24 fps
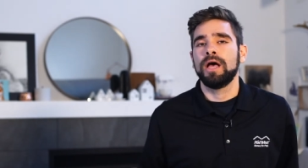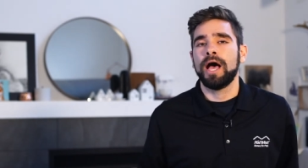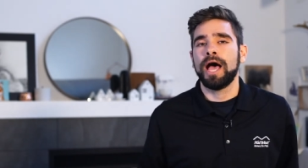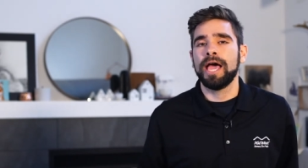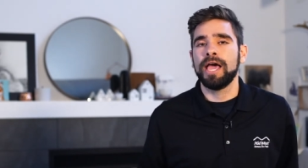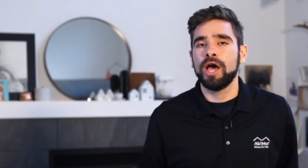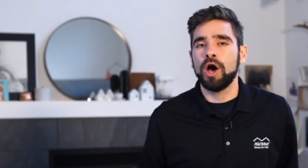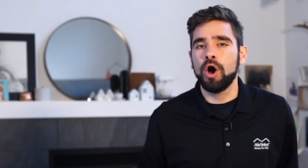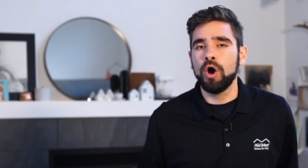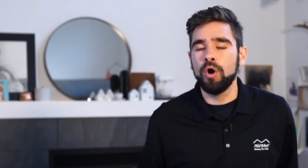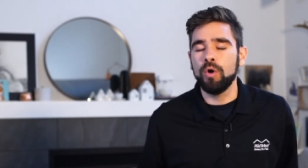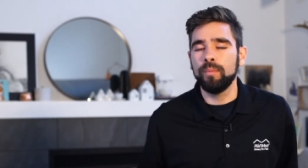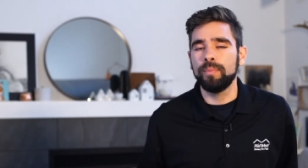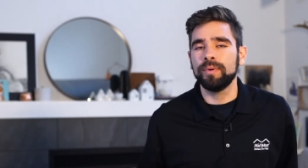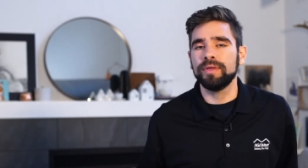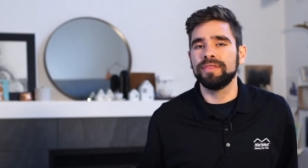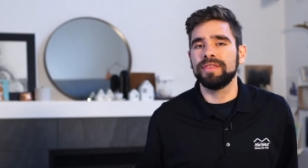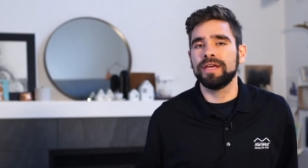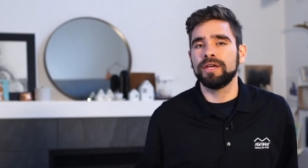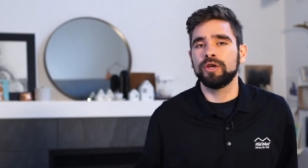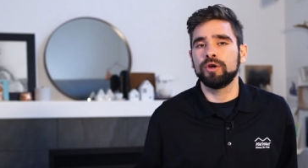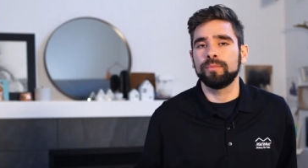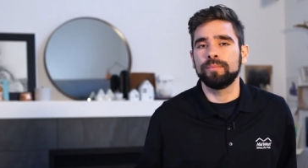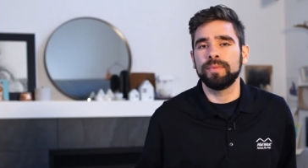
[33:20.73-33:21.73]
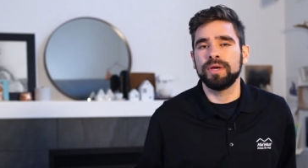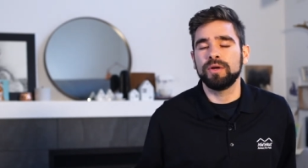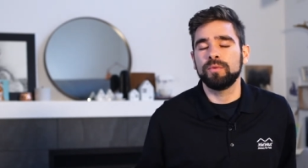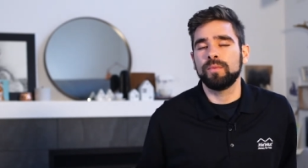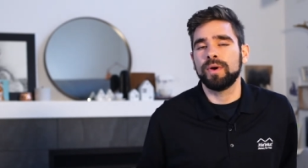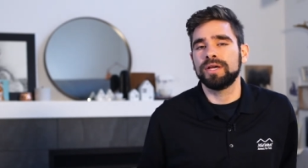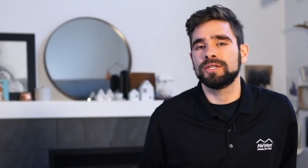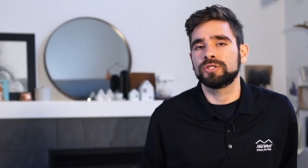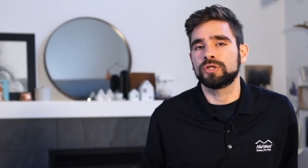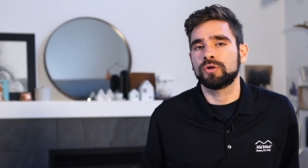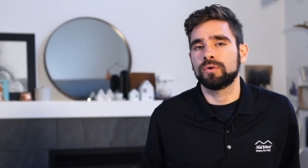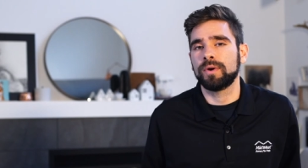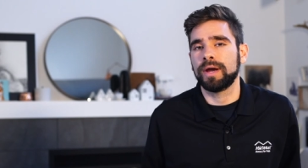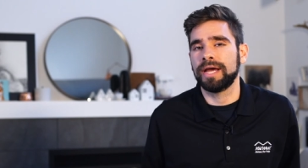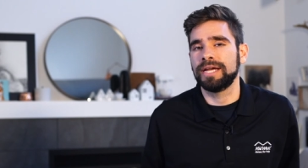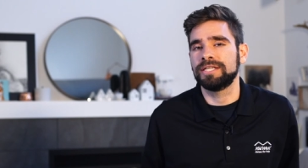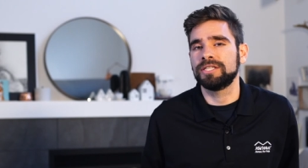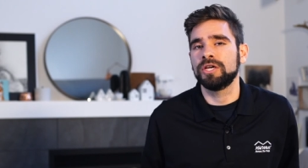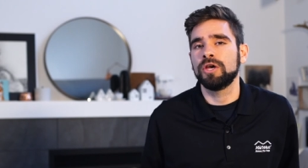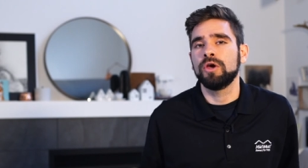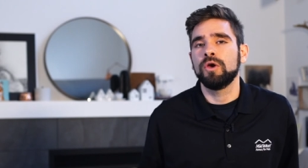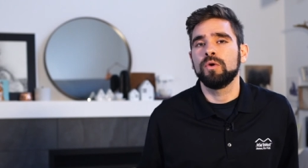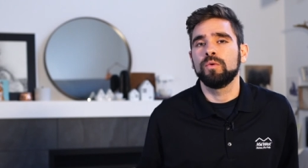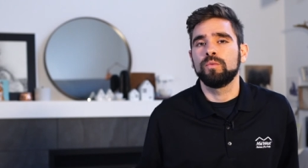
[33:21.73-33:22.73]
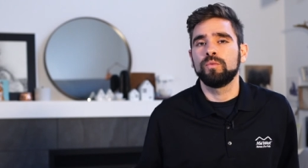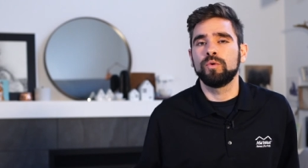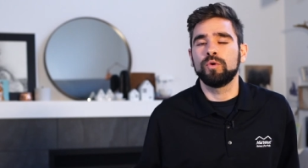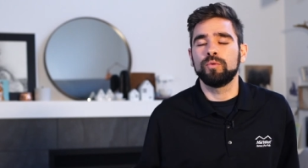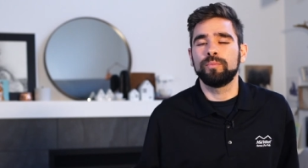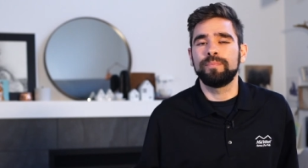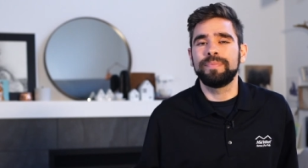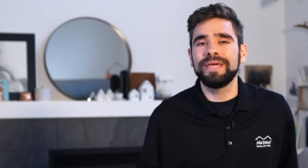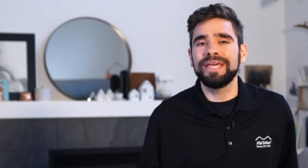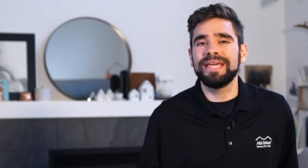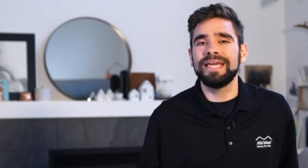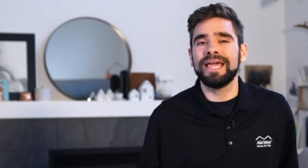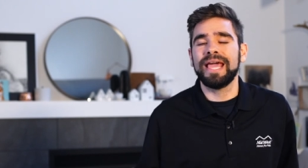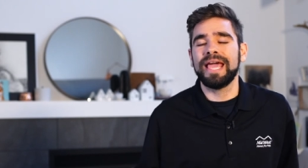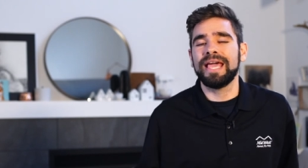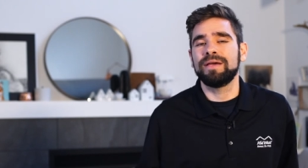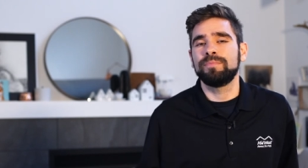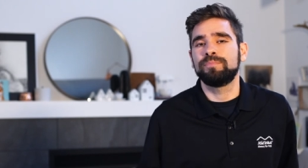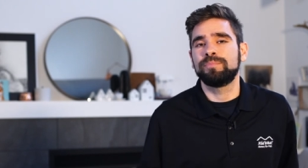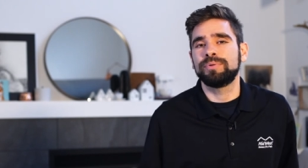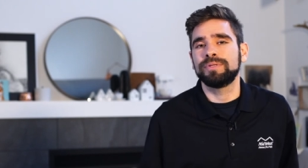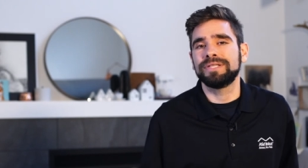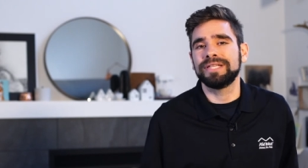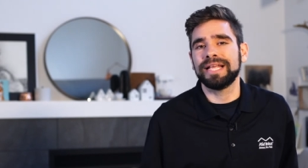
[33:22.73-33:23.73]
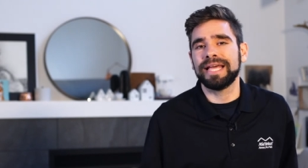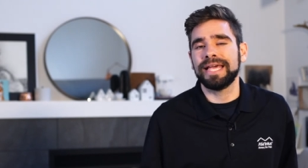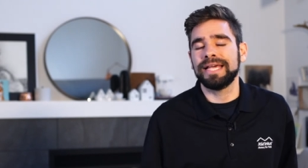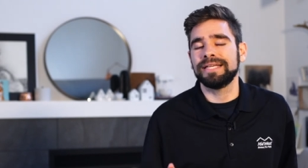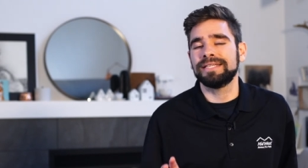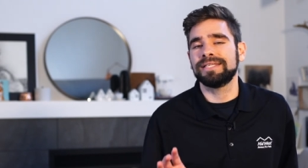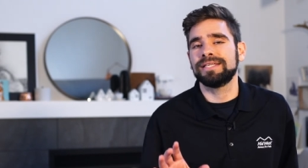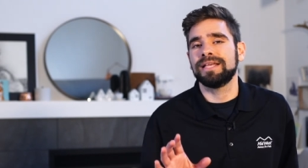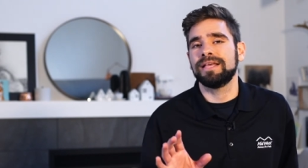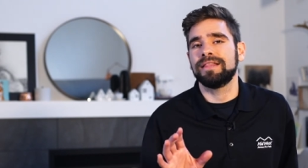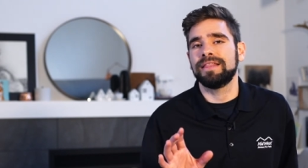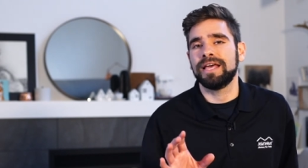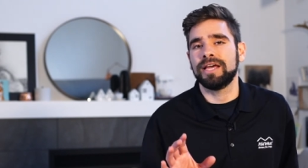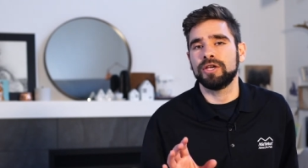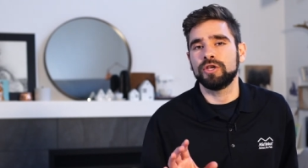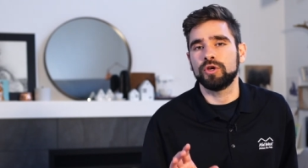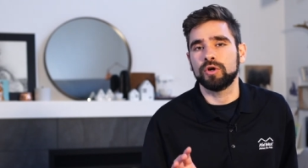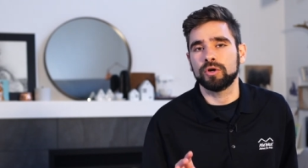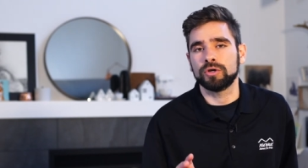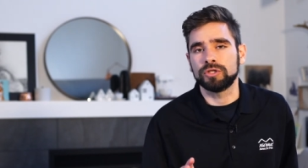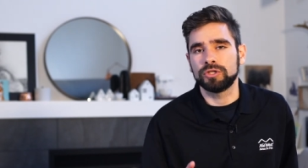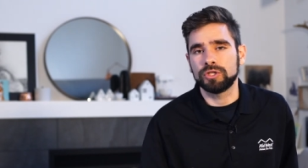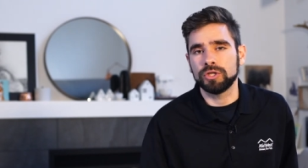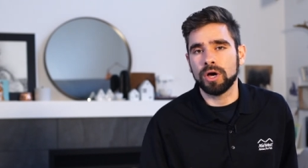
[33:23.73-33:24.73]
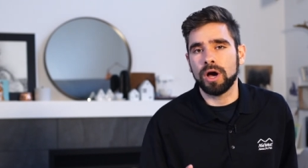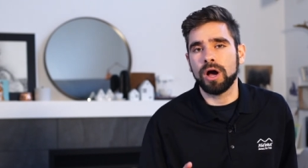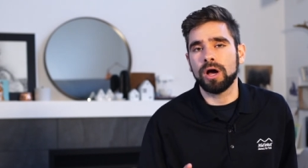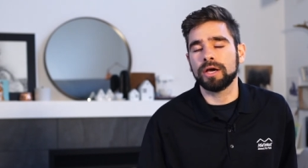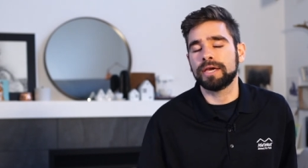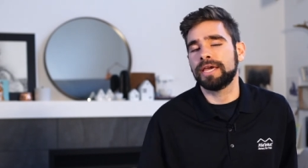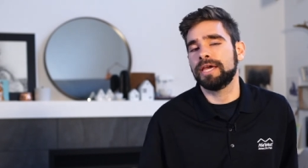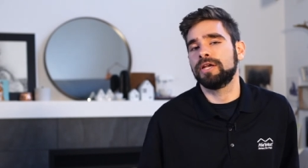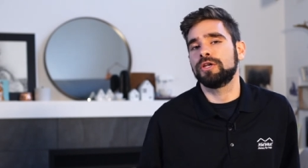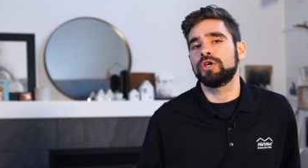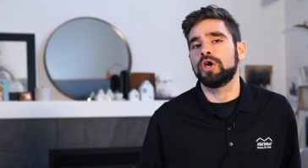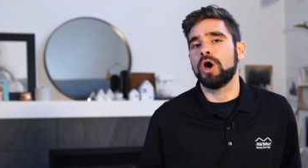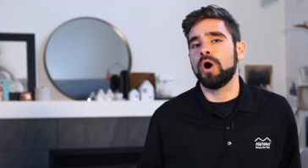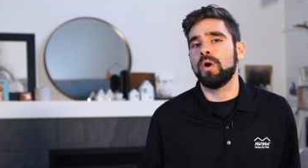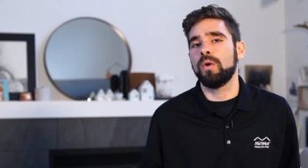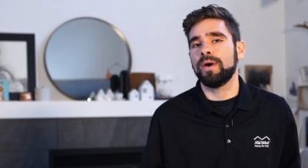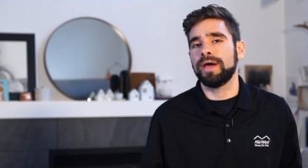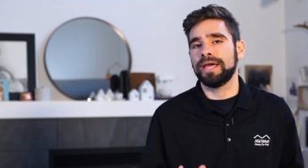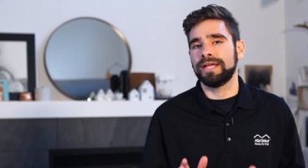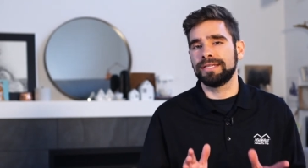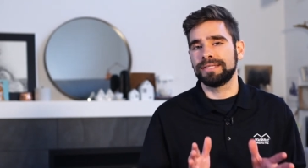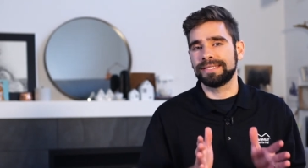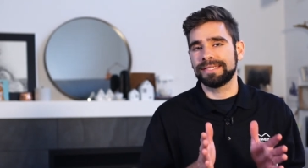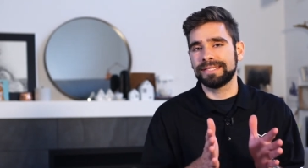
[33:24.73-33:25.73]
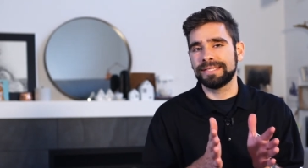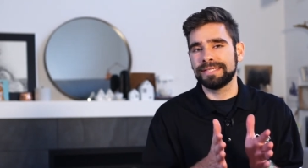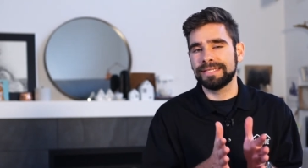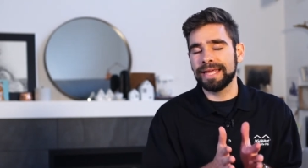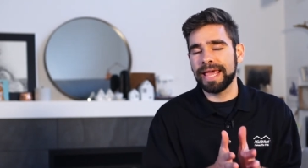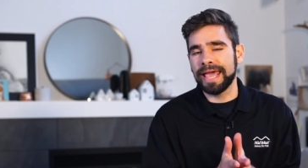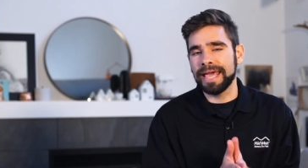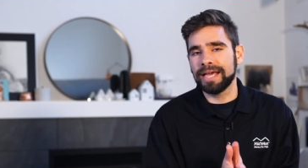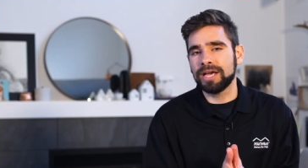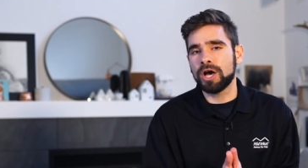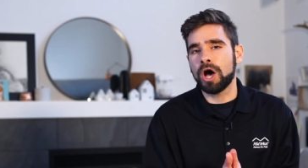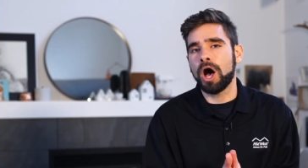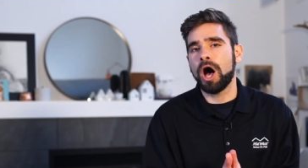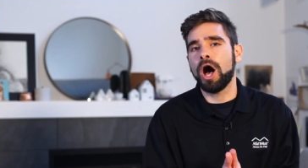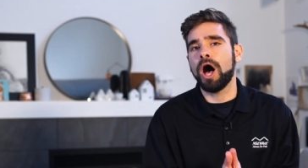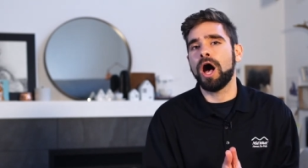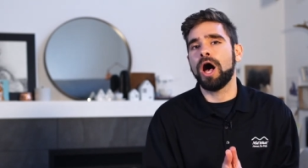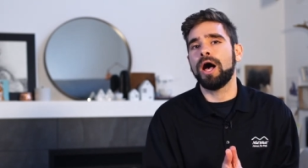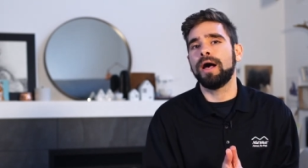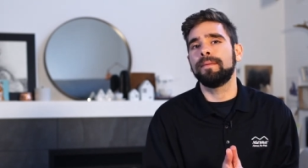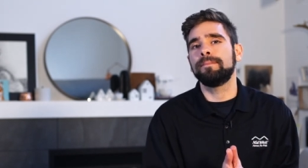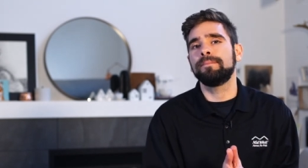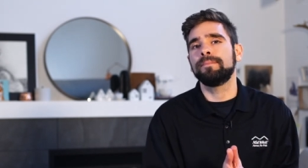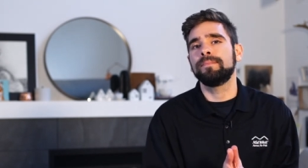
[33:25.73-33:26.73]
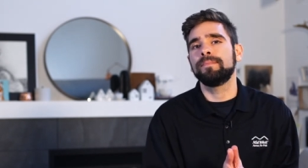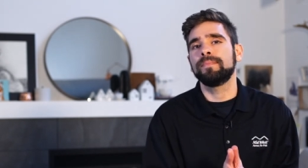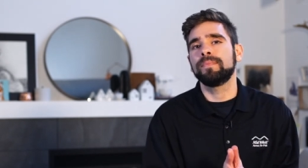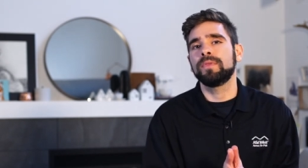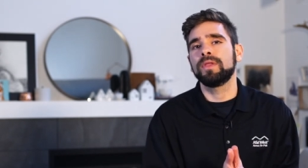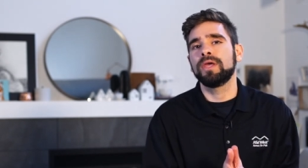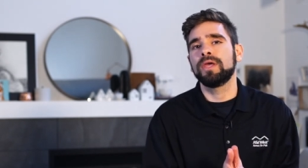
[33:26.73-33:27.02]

I hope that your Midwest crate will be a place that your dog can go and stay calm